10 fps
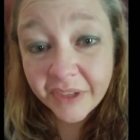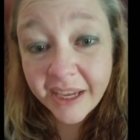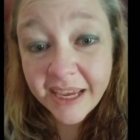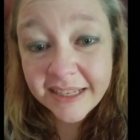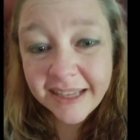
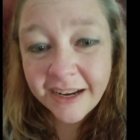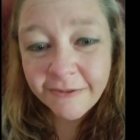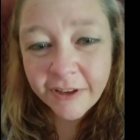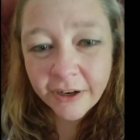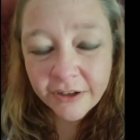He said
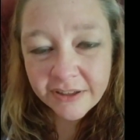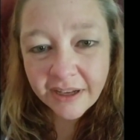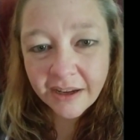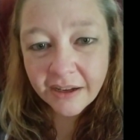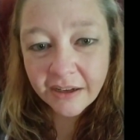if there's
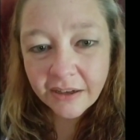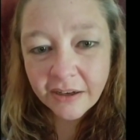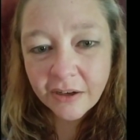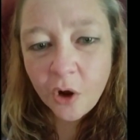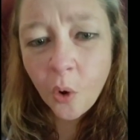a
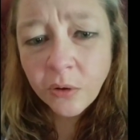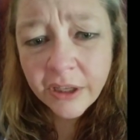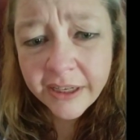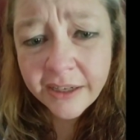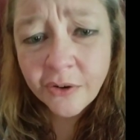
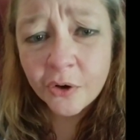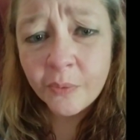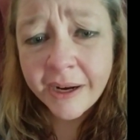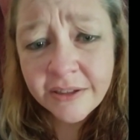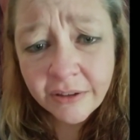colon or
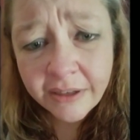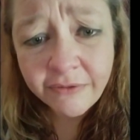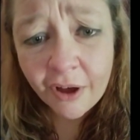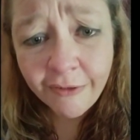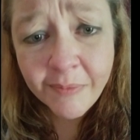rectal
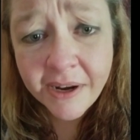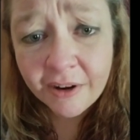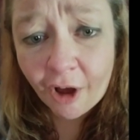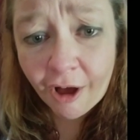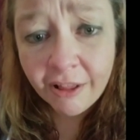involvement
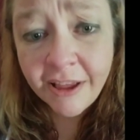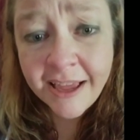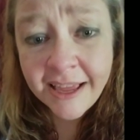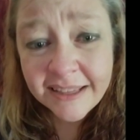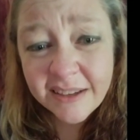at all,
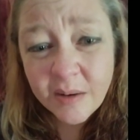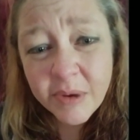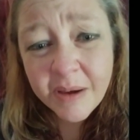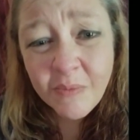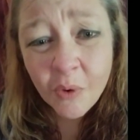it's going to
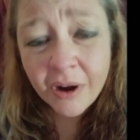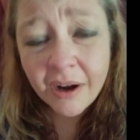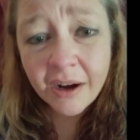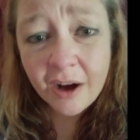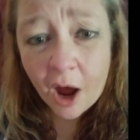be a
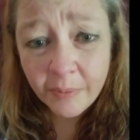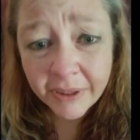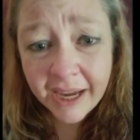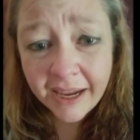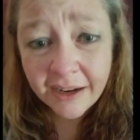more
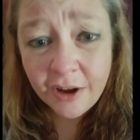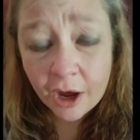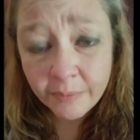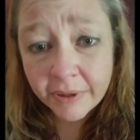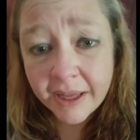complicated,
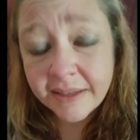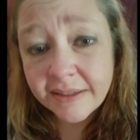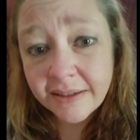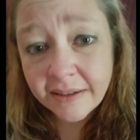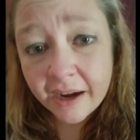
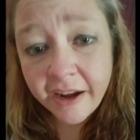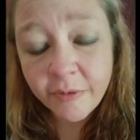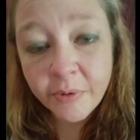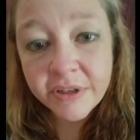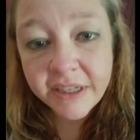complex kind
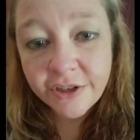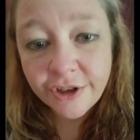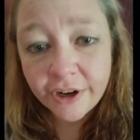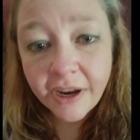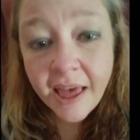of
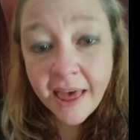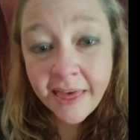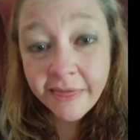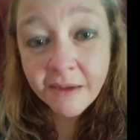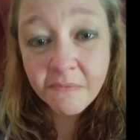procedure
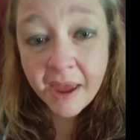that